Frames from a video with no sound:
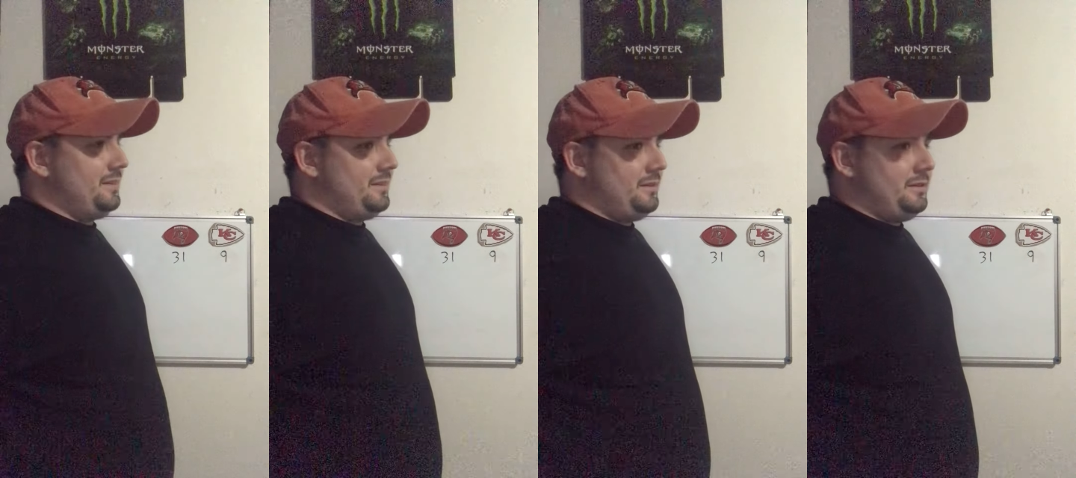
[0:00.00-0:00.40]

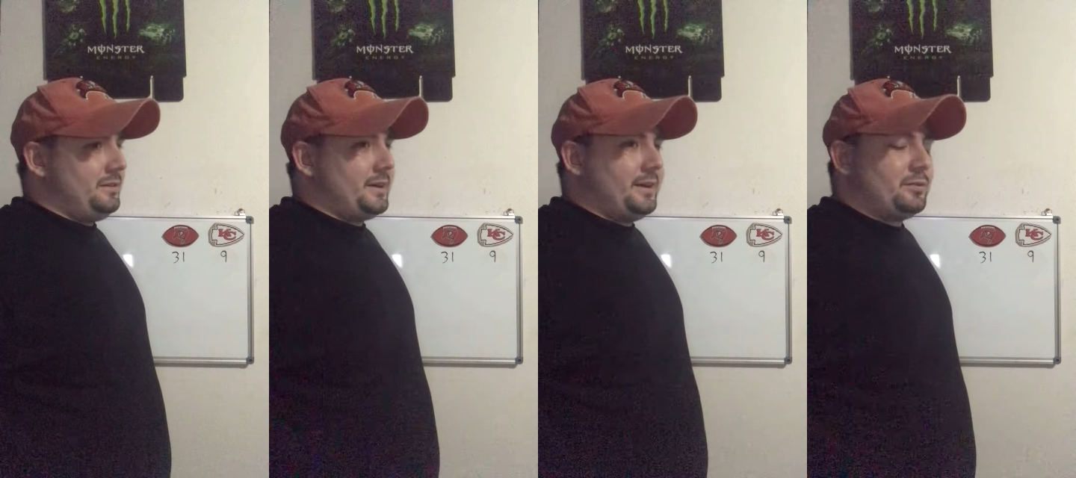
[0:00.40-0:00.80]
you
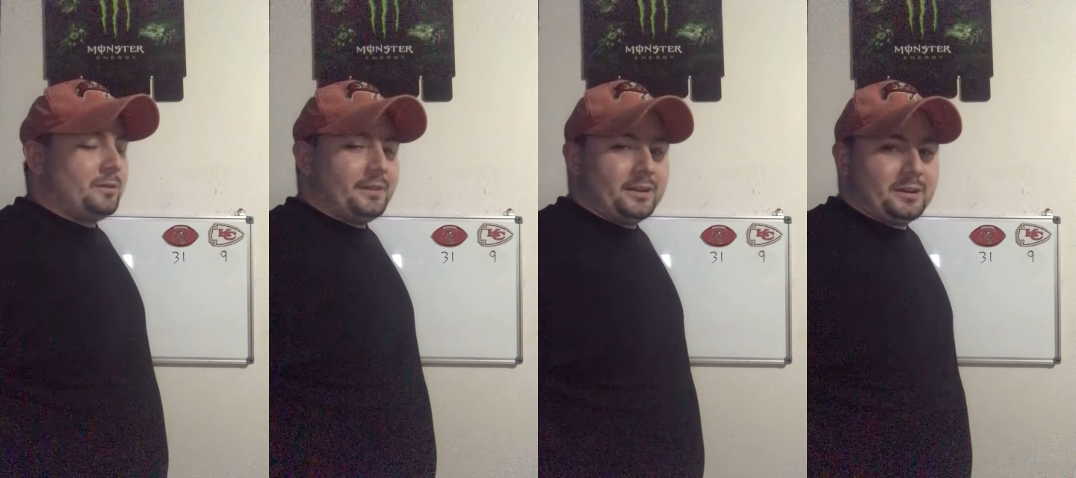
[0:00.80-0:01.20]
guys
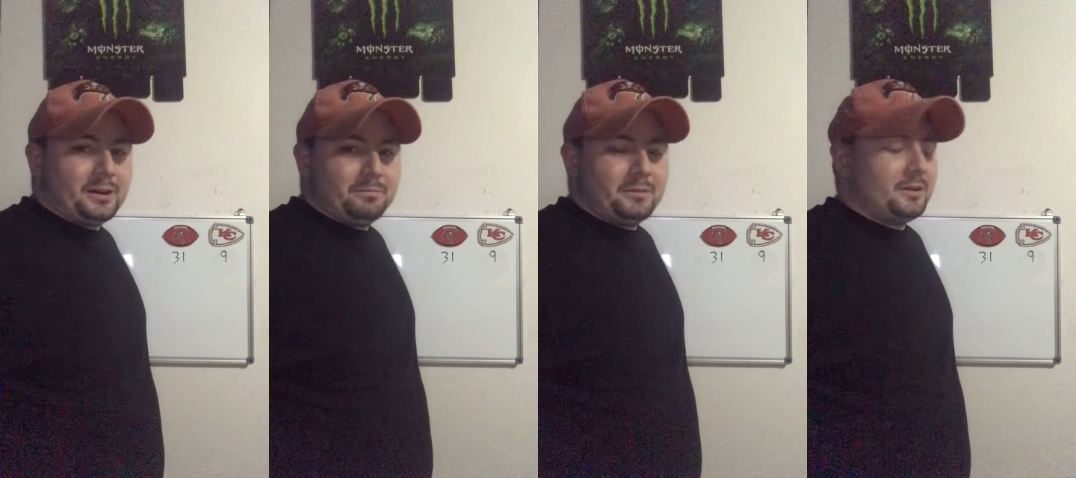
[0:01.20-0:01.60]
won that
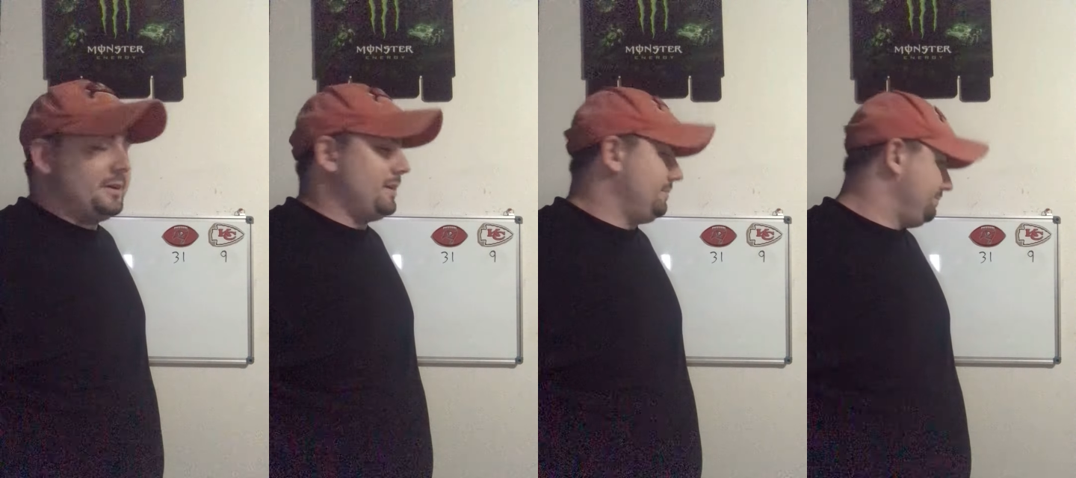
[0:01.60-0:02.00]
cup or
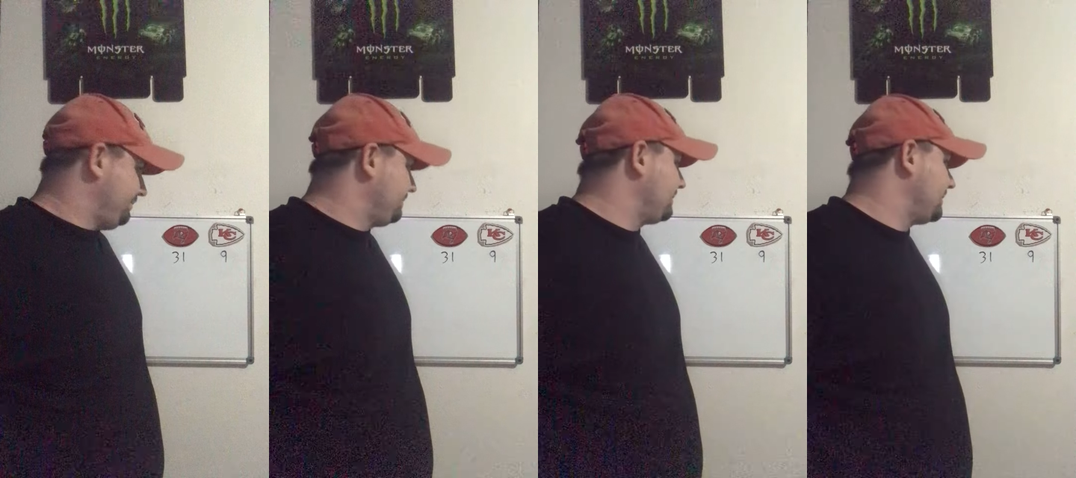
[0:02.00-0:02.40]
uh,
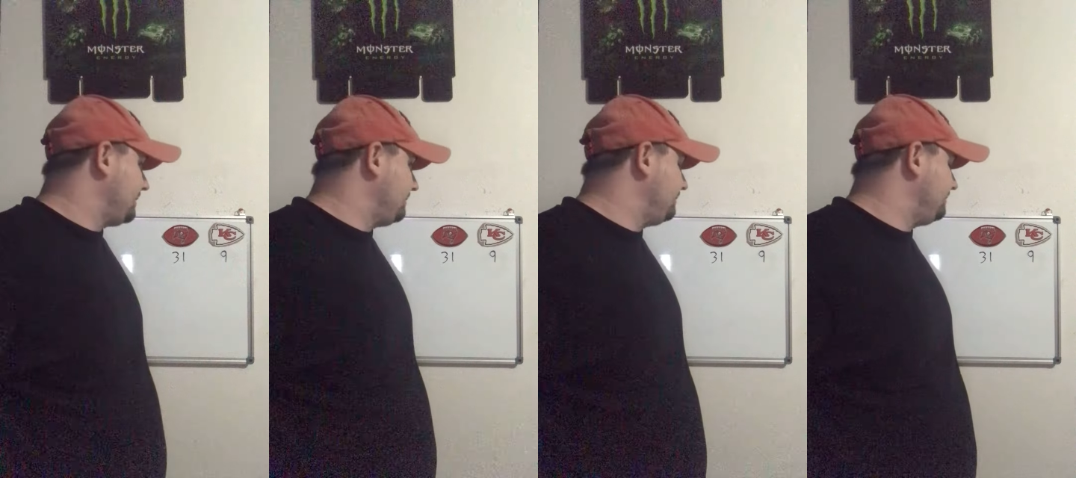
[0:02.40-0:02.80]

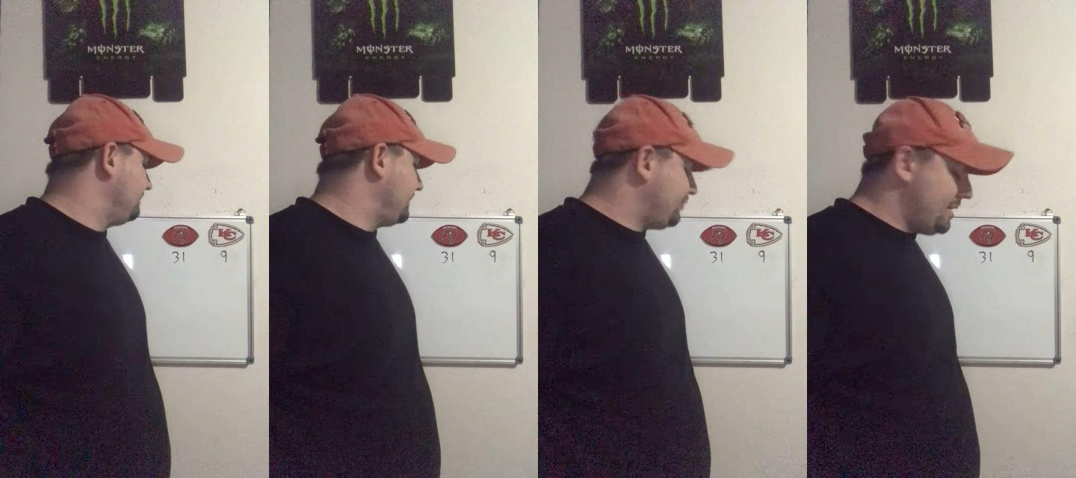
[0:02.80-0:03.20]

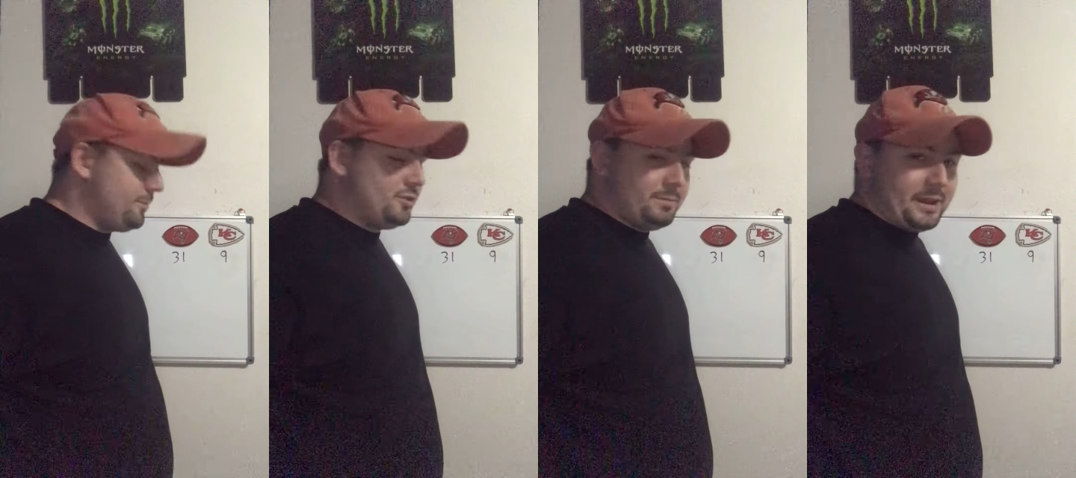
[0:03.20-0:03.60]
the
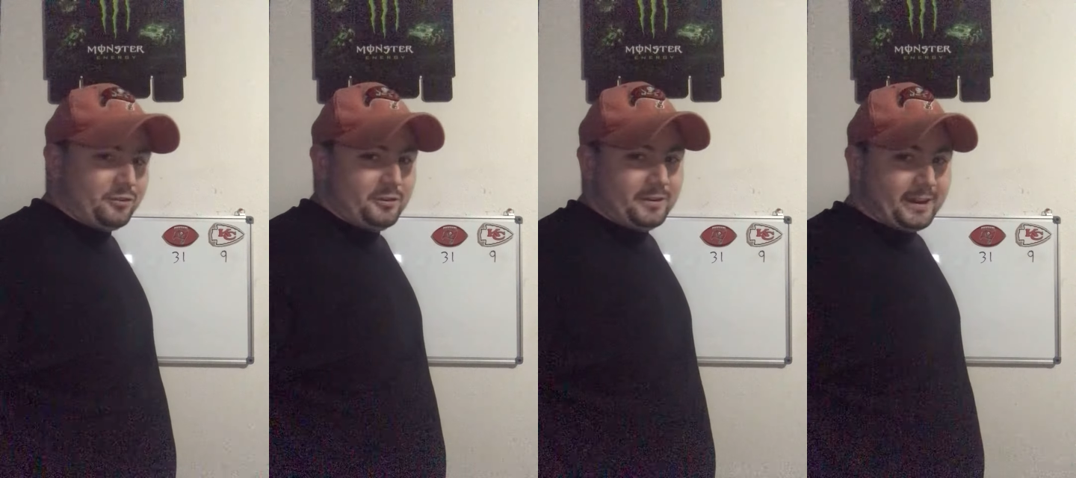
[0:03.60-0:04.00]
championship
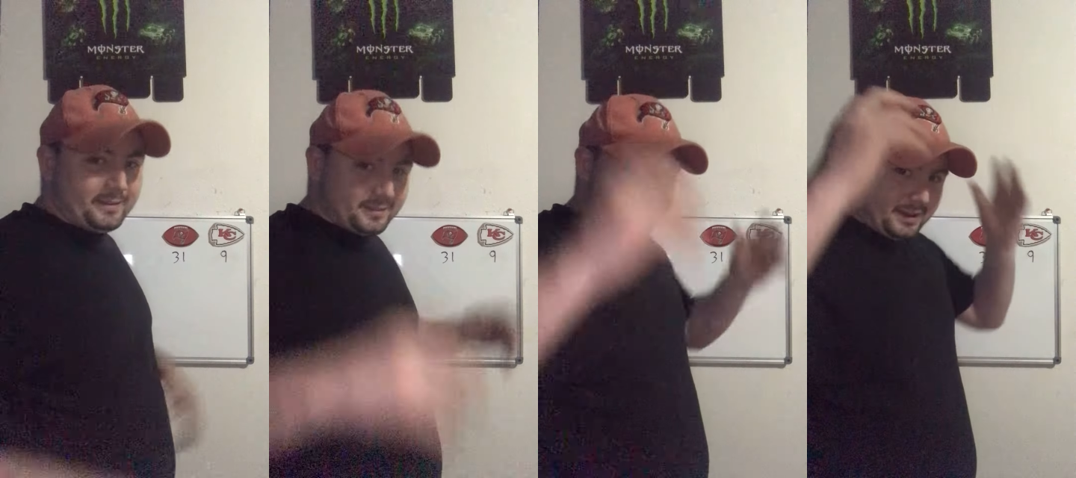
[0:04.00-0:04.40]
last year, and
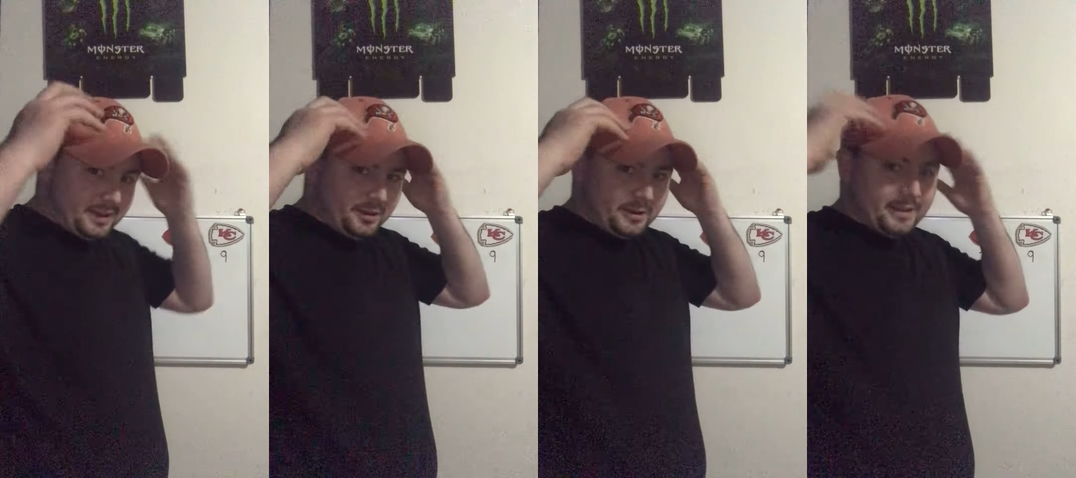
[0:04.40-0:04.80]
guys, got,
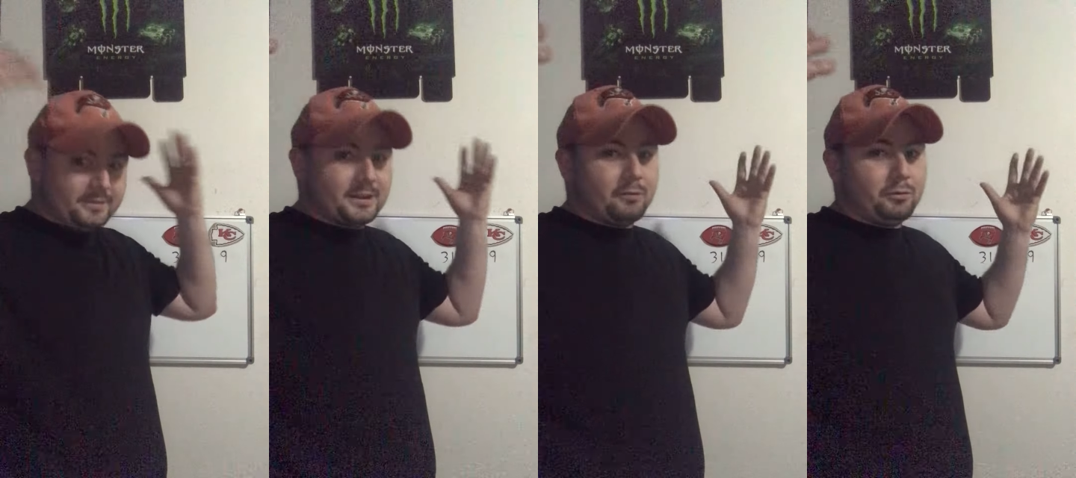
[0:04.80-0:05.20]
your
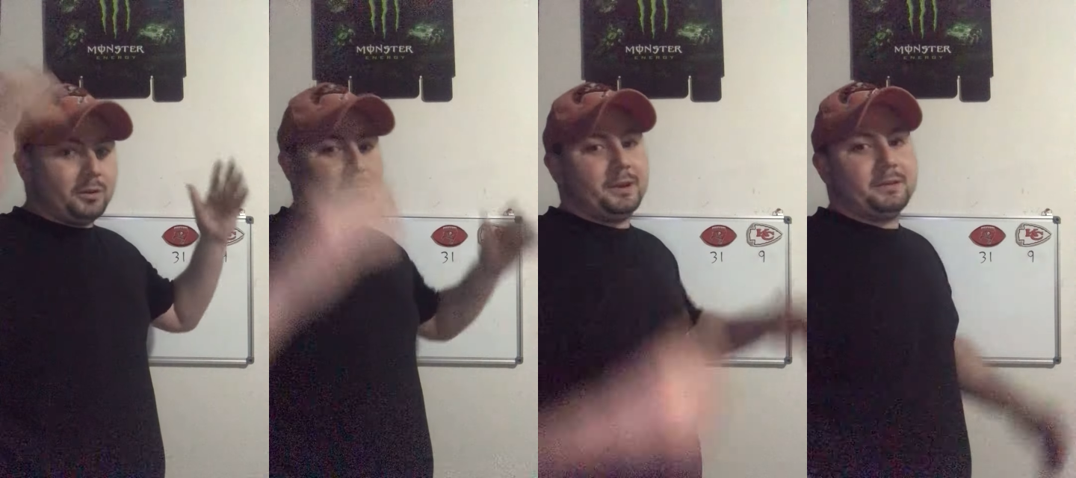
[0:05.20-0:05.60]
heads got
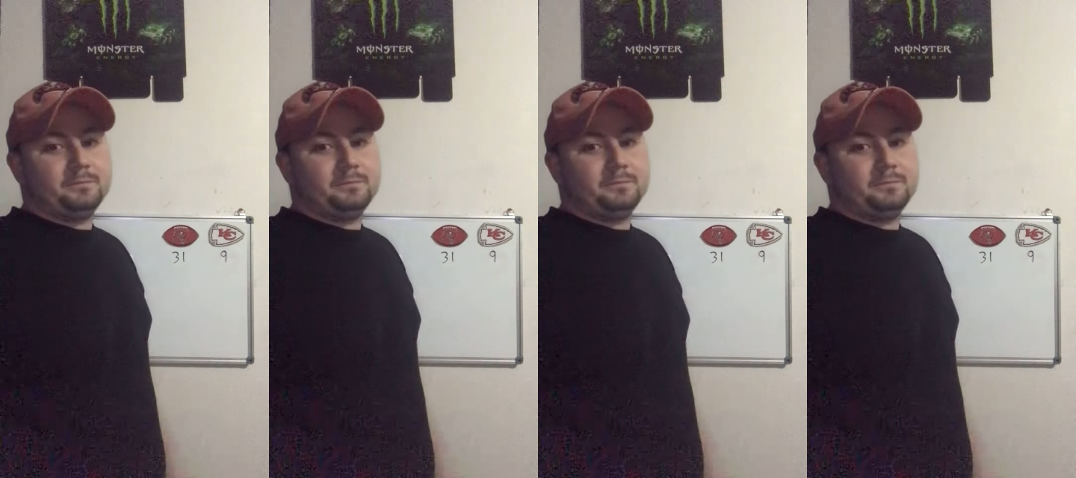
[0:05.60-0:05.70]
really big.